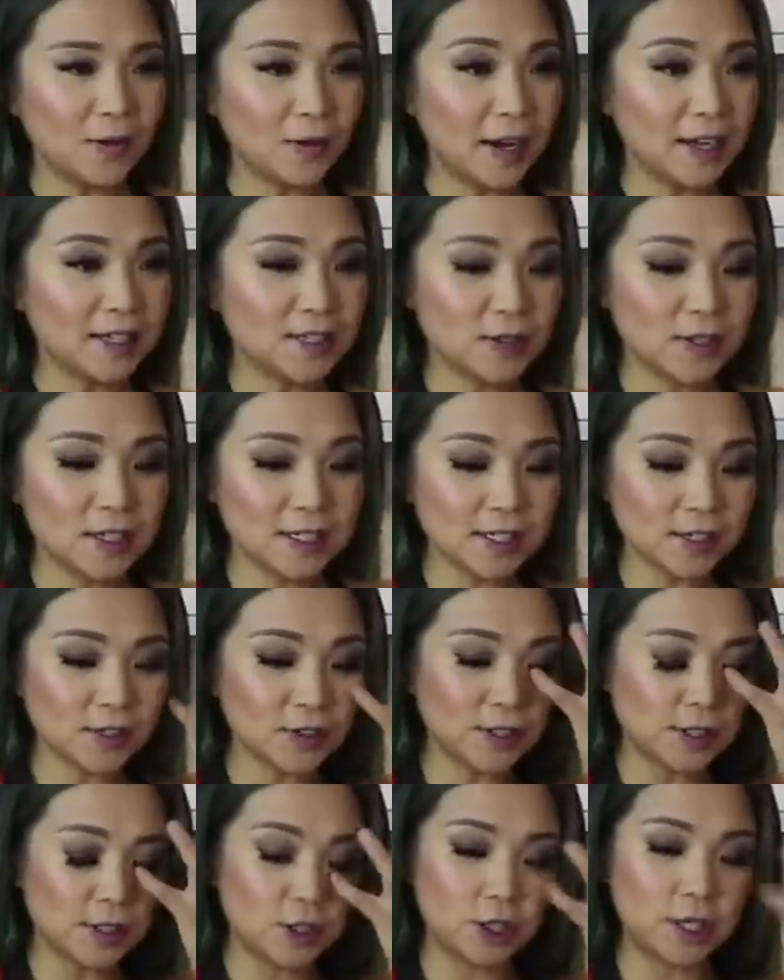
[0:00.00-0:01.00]
okay, so this
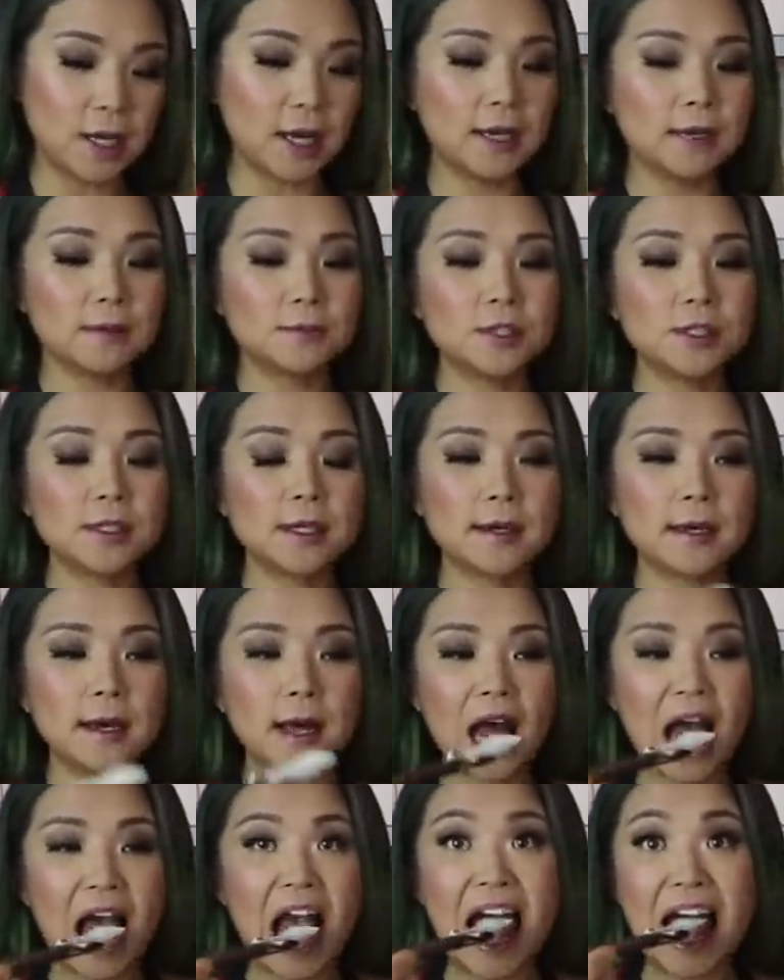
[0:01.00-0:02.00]
looks legit. I'm just
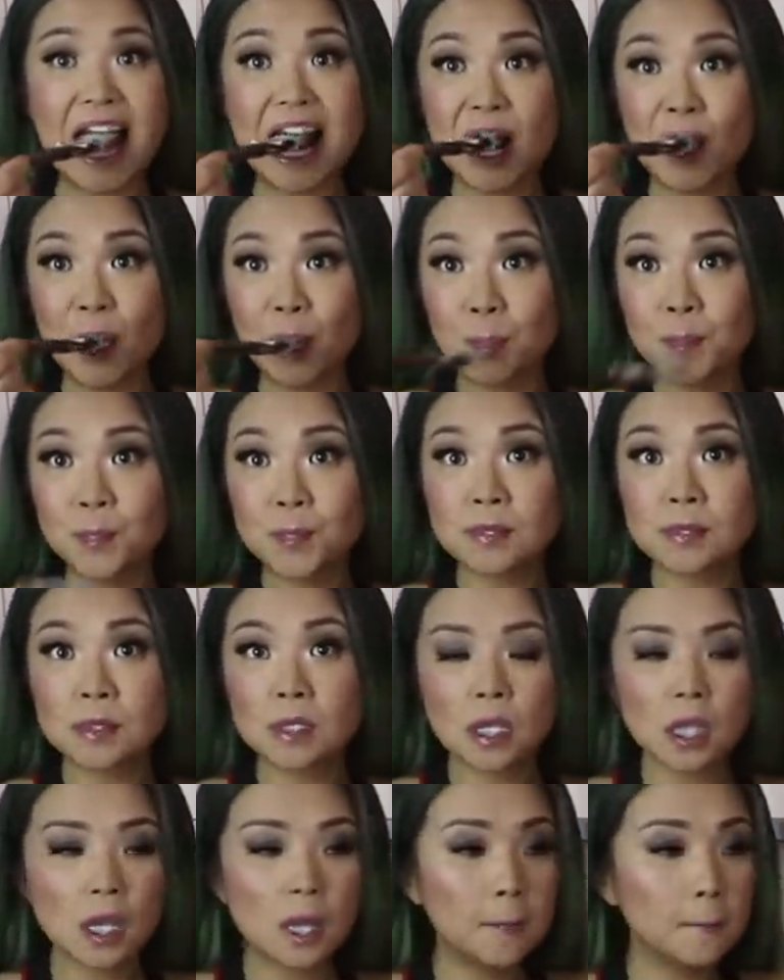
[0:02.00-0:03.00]
gonna,
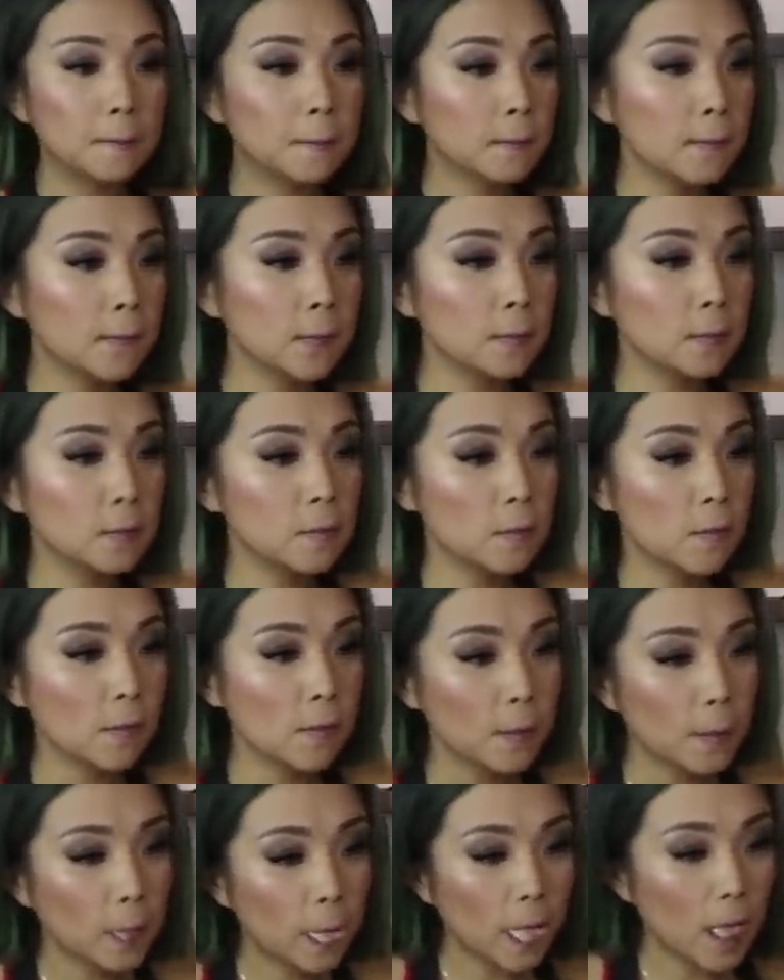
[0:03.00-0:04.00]
mm.
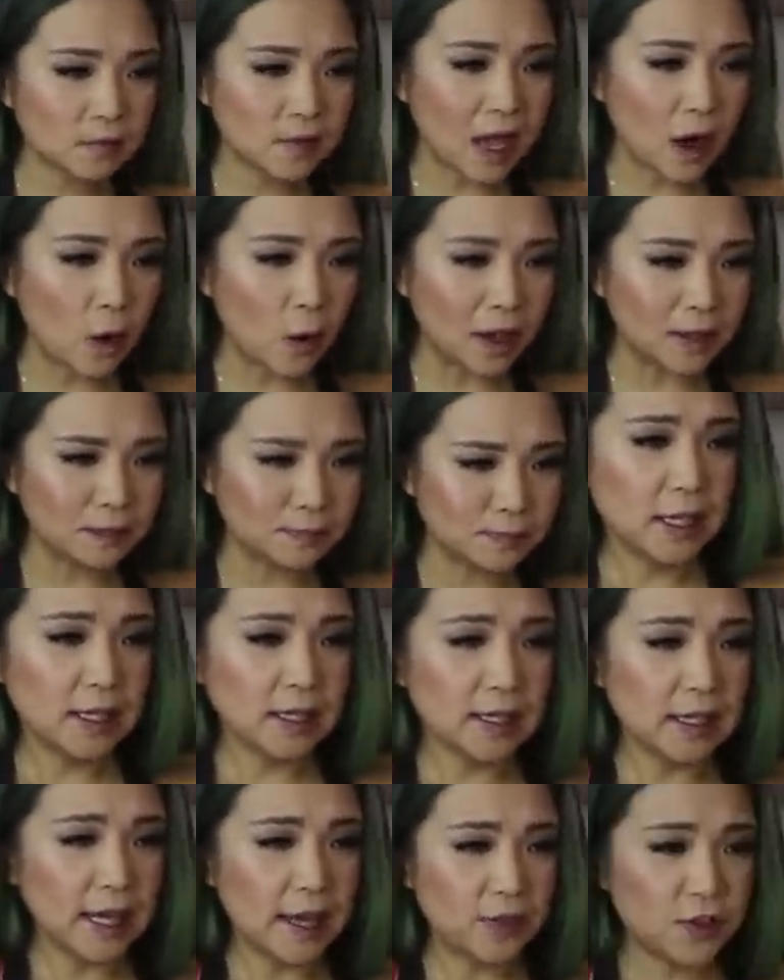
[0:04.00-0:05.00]
now what?
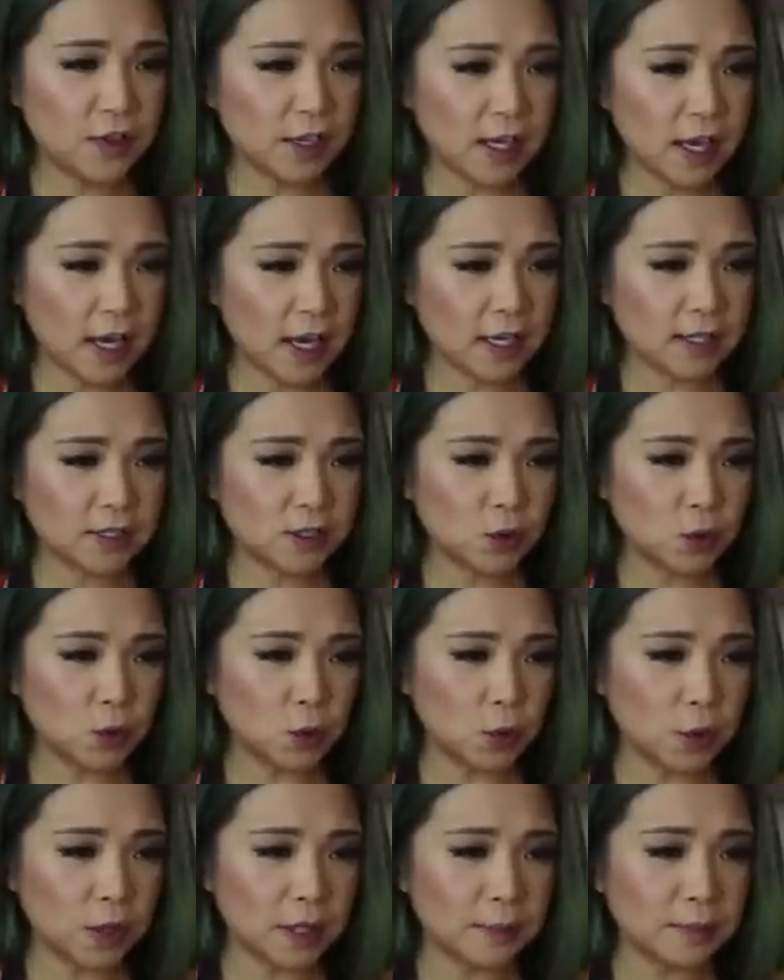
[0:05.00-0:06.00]
let the cakes
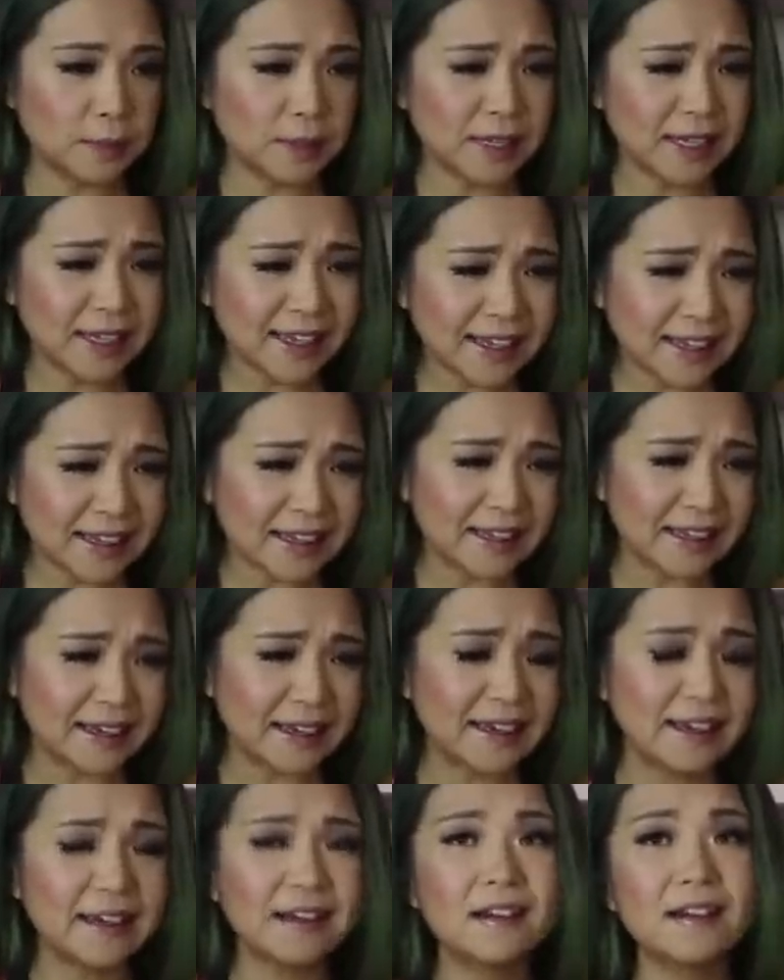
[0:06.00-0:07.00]
cool
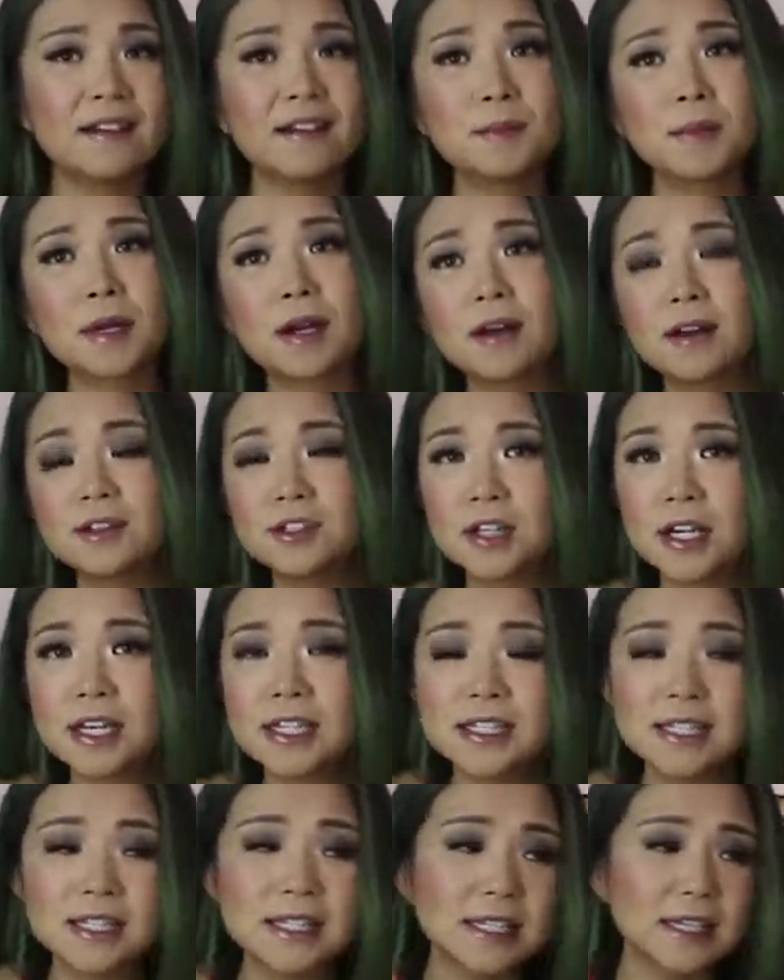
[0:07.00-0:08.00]
completely. Oh my God, you
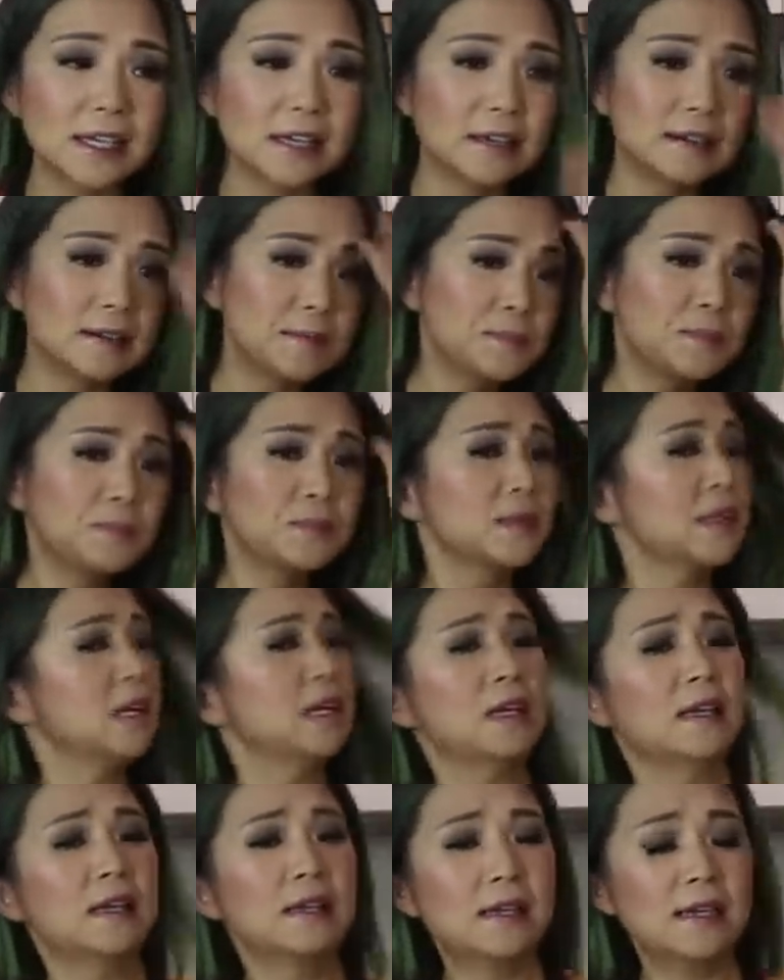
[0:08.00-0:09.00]
guys, it's like, a,
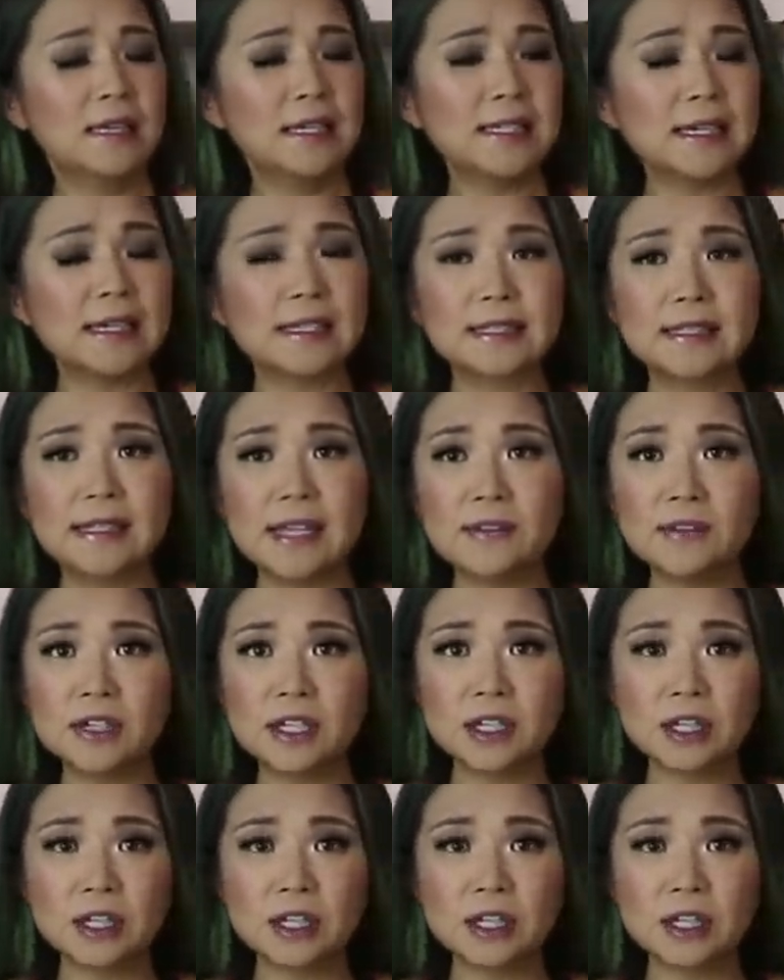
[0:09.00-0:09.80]
it's like seven